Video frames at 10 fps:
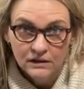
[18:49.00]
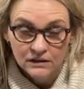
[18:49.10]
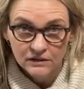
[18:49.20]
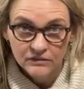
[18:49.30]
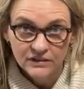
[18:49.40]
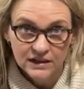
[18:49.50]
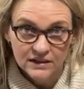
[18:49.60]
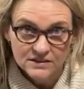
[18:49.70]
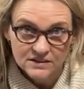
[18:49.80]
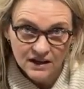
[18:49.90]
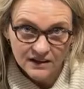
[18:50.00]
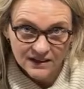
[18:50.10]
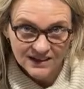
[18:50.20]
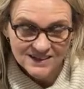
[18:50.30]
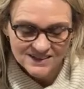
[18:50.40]
the fleece on
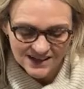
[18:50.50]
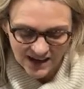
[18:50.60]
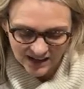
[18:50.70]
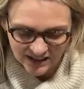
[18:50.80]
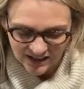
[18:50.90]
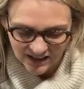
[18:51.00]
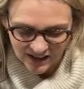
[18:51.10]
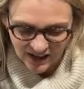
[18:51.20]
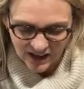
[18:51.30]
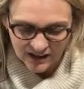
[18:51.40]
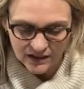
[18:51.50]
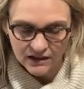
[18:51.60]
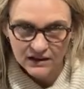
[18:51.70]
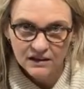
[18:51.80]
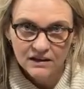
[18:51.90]
the inside and
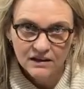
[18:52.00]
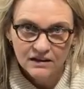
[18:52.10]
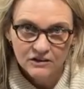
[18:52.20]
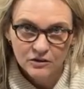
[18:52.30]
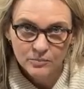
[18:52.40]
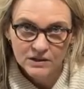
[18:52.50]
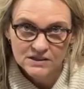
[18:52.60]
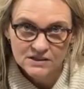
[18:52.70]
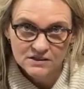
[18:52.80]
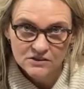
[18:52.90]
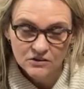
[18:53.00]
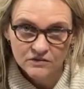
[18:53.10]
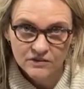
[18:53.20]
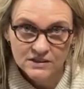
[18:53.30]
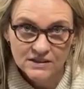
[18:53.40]
then your pieces
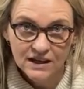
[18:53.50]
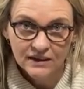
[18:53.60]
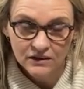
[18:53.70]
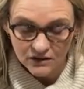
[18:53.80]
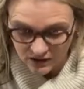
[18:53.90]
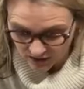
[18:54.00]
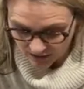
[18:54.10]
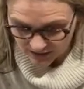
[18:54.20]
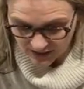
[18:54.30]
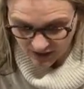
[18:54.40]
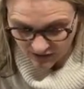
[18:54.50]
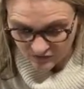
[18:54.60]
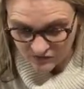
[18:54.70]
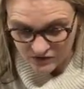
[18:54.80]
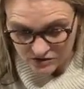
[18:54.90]
don't fit together. That
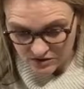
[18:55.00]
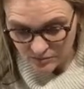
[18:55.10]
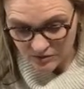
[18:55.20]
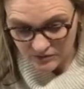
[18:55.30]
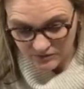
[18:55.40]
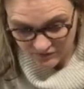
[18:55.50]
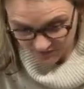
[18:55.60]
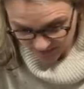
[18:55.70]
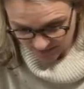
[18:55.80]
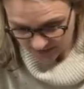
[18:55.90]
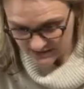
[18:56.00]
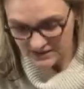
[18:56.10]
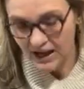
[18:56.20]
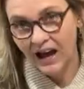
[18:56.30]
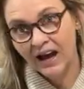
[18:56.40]
fusible fleece
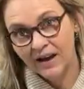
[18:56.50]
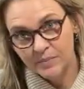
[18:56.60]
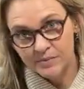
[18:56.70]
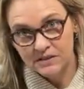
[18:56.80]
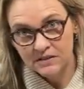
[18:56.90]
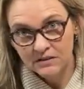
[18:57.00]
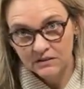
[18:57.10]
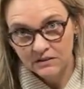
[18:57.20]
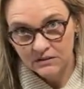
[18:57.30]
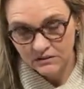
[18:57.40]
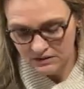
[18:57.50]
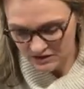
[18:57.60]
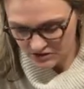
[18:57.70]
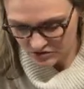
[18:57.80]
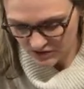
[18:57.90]
absolutely
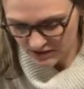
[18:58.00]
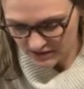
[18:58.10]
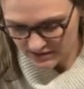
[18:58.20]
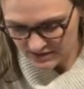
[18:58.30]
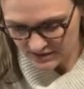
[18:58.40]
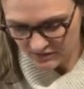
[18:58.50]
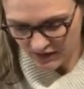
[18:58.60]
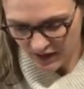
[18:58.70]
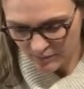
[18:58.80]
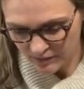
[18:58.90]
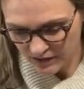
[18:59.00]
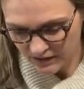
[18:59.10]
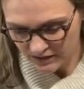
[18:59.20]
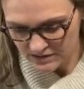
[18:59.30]
shrinks the fabric.